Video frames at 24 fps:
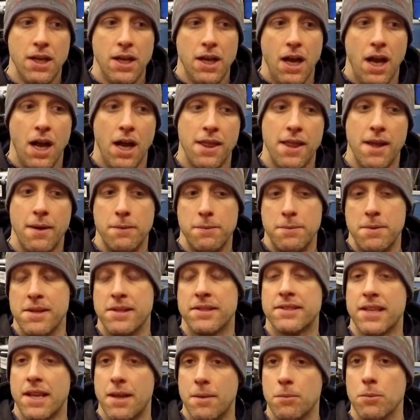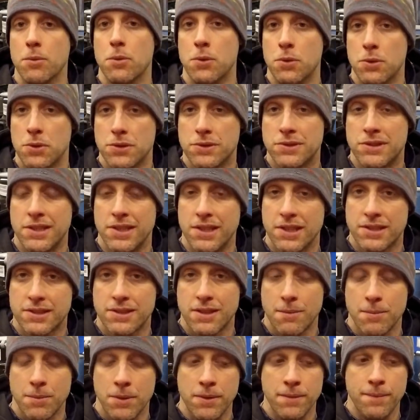That would be the same rules in the
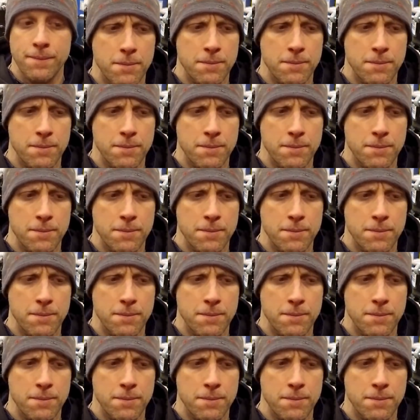summer.